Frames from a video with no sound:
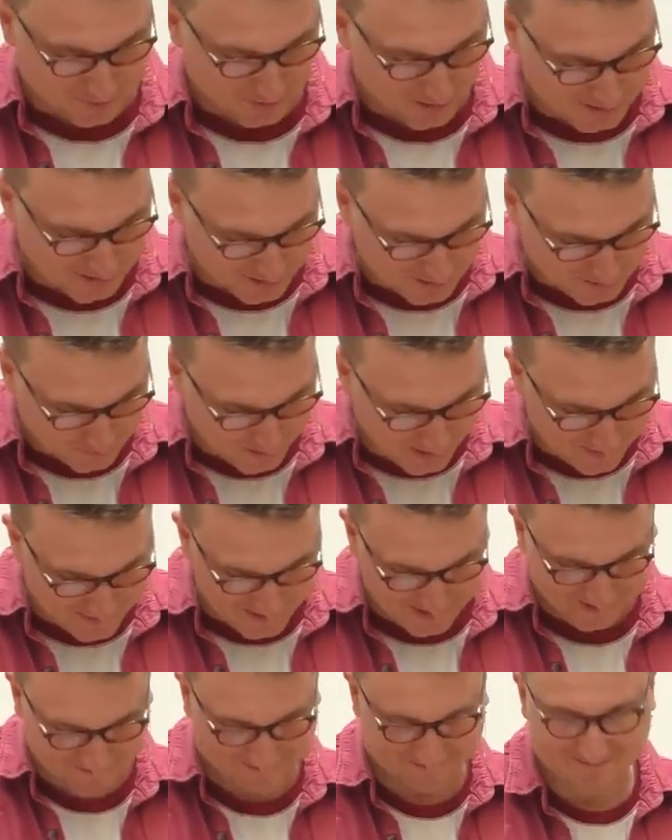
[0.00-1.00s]
British
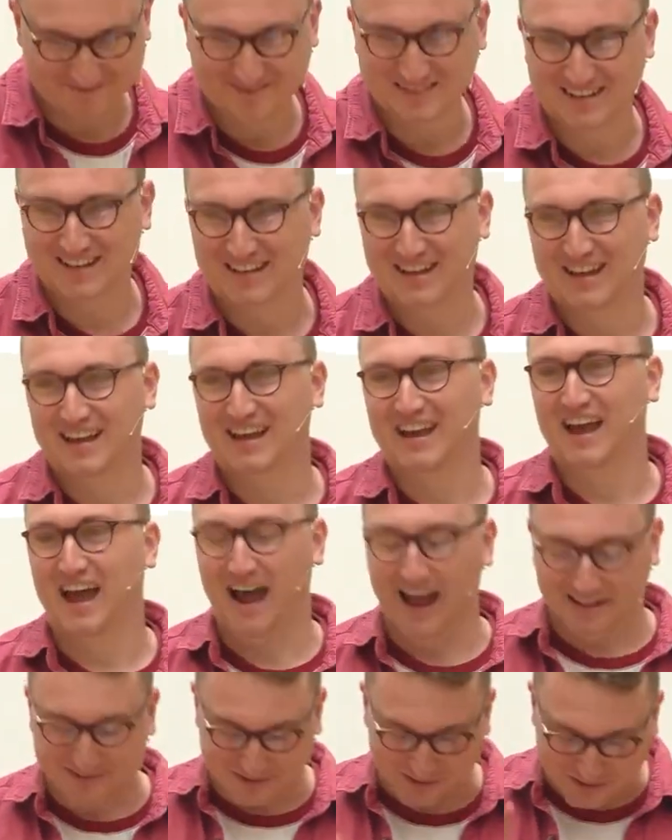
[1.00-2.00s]
weather.
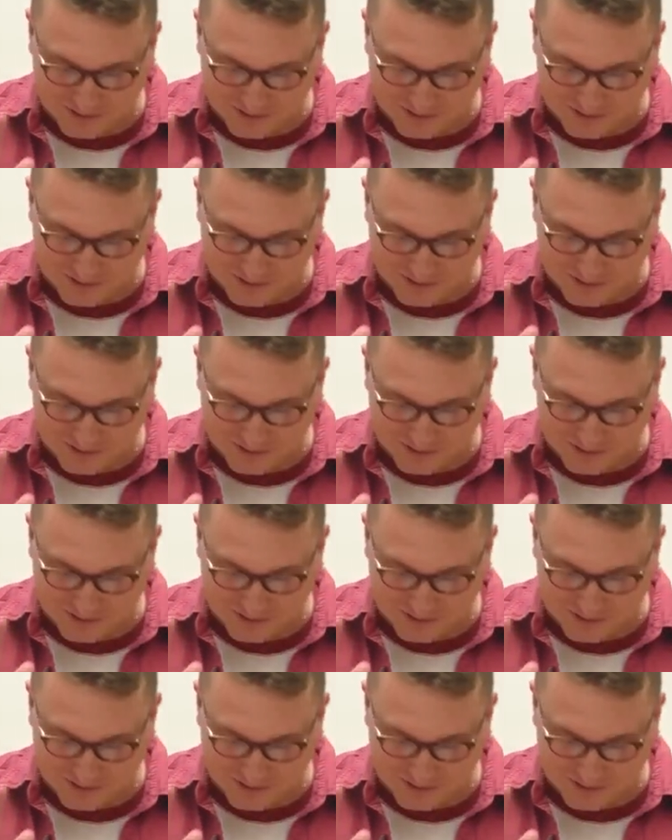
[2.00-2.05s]
And to